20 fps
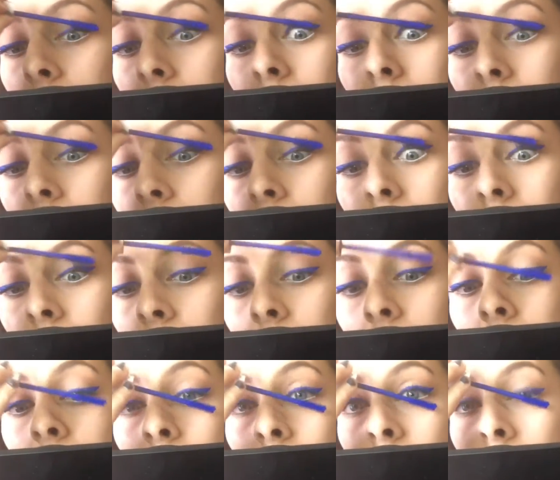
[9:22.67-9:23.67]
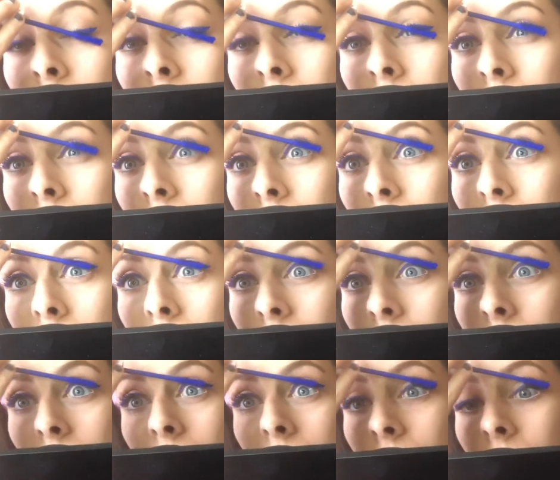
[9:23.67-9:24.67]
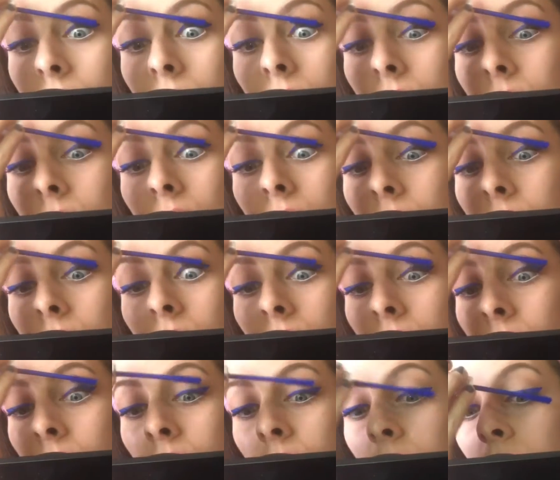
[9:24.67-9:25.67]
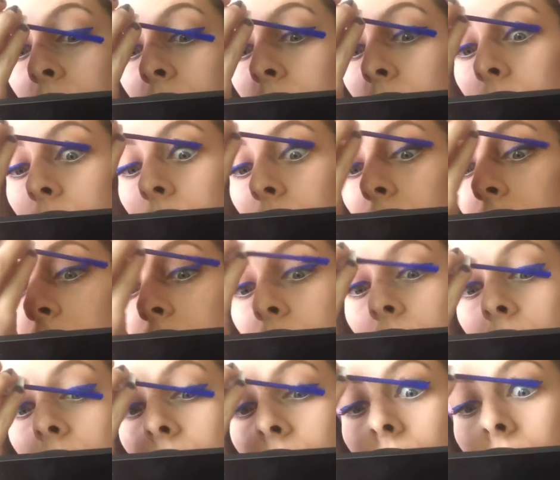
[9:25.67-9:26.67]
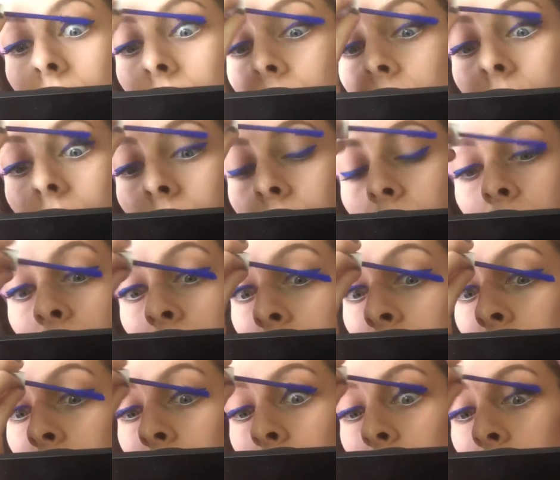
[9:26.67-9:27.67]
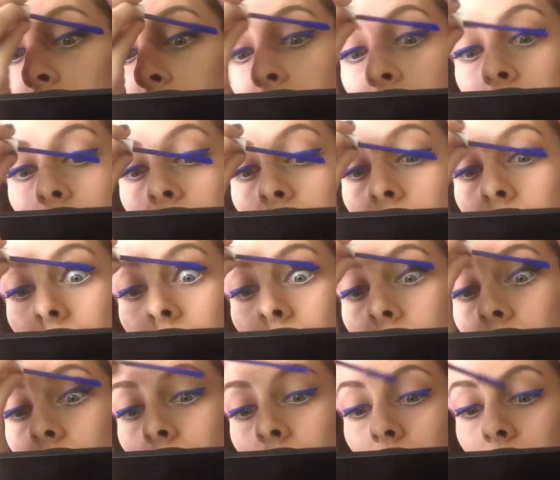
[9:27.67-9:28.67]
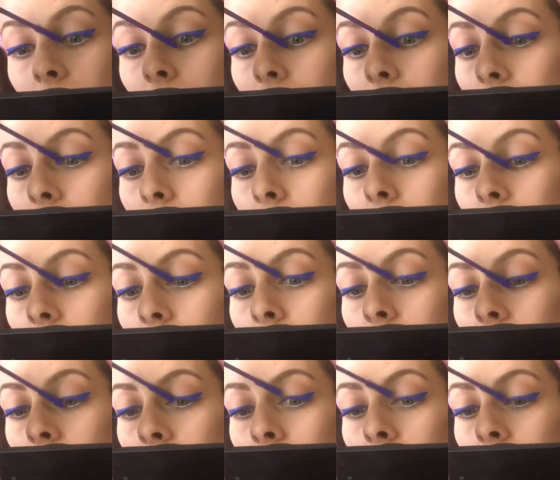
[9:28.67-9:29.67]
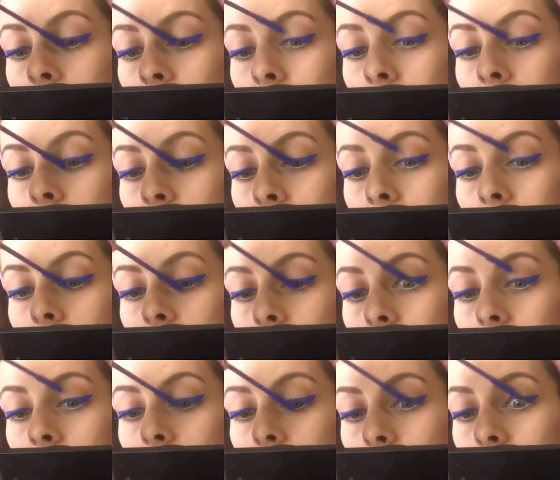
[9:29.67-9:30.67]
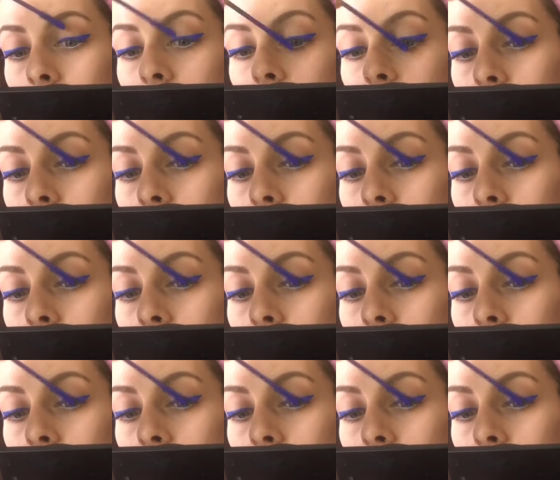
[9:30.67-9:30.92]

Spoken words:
is really fun, but it's like a very subtle step. But at work, I did get compliments on my mascara specifically.